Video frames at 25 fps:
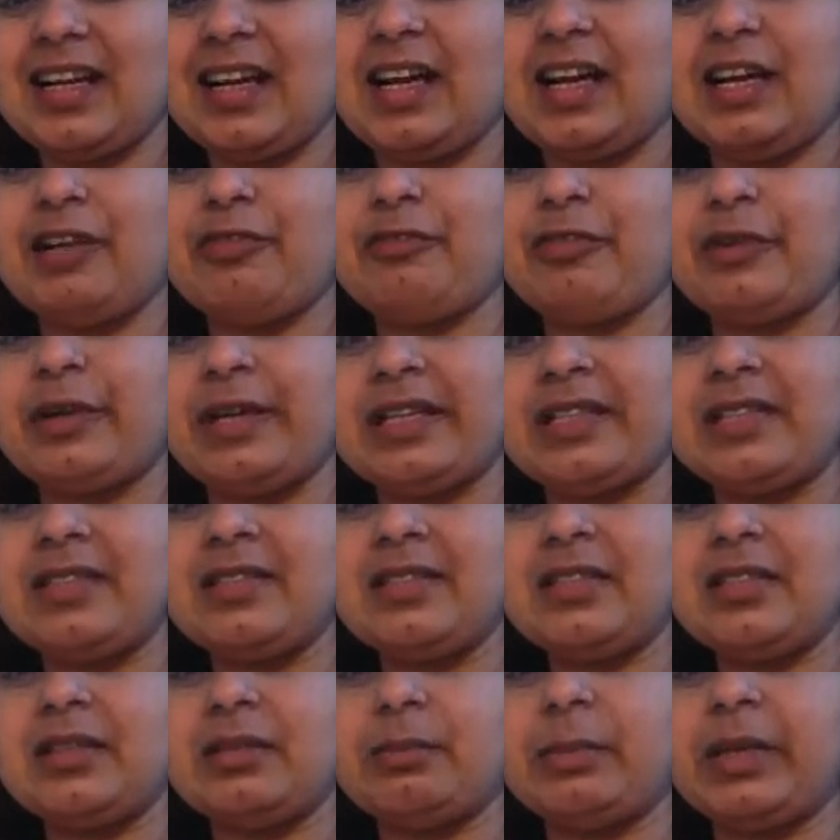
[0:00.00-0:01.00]
Hi
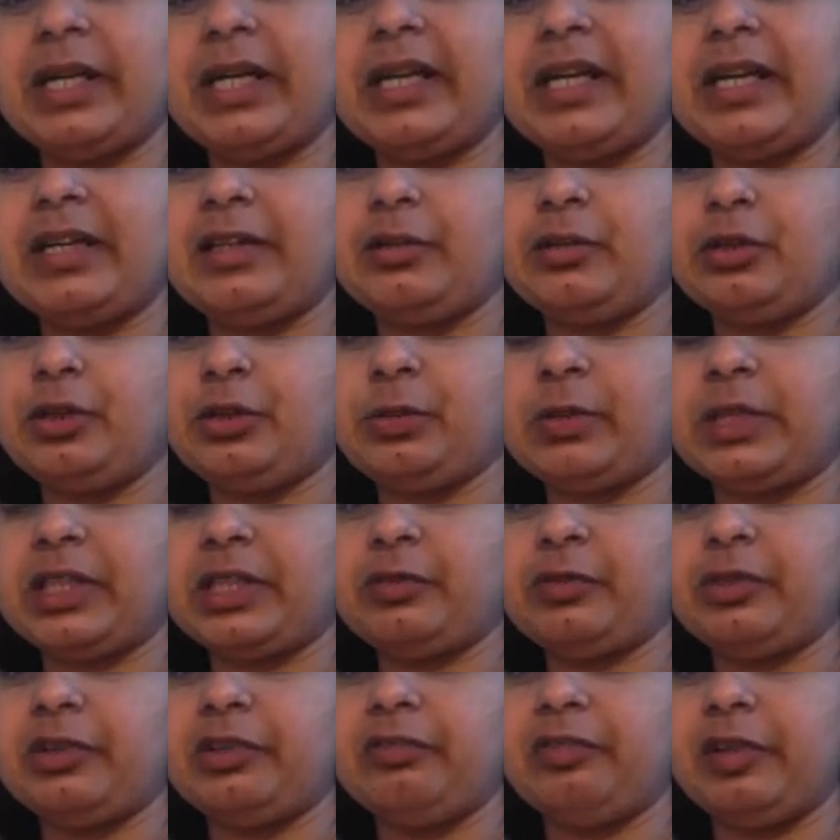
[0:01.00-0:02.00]
friends, a big hello to
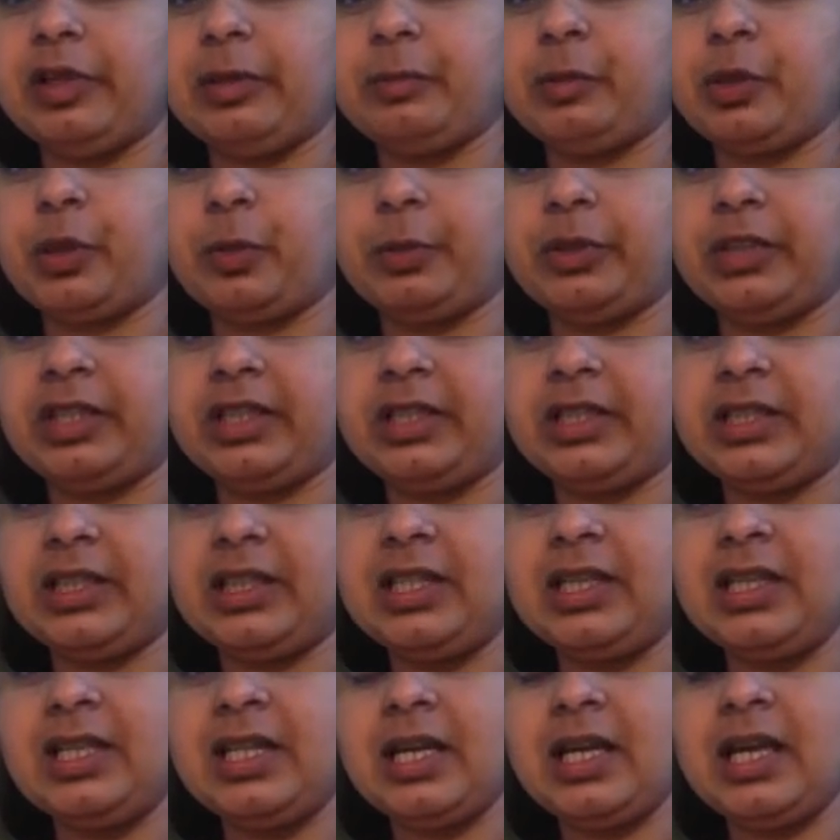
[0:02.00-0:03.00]
my twin flame
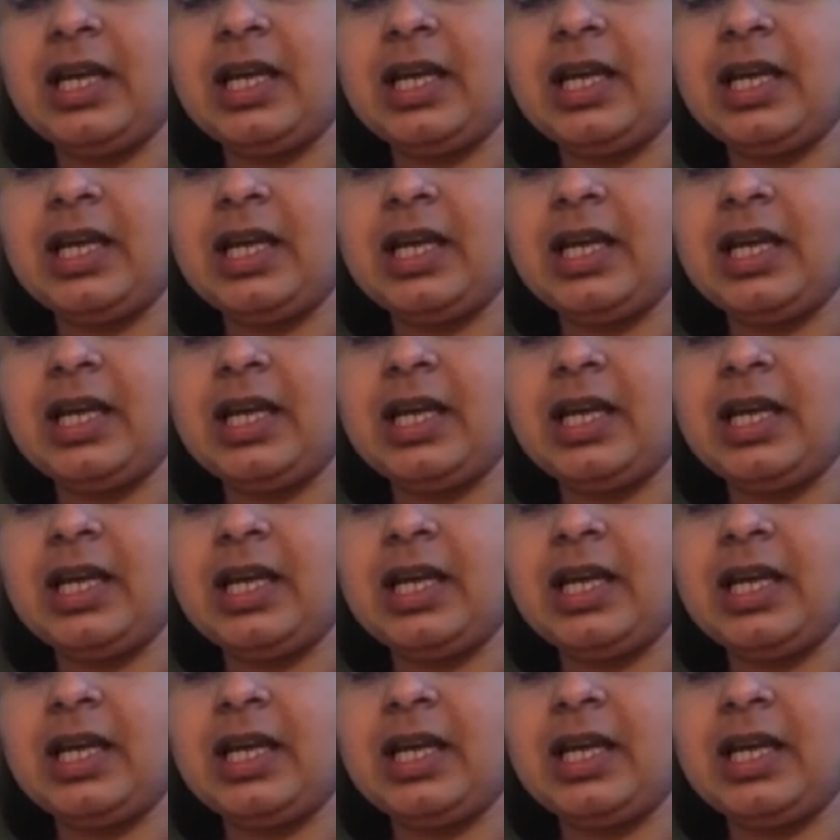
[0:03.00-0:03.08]
community.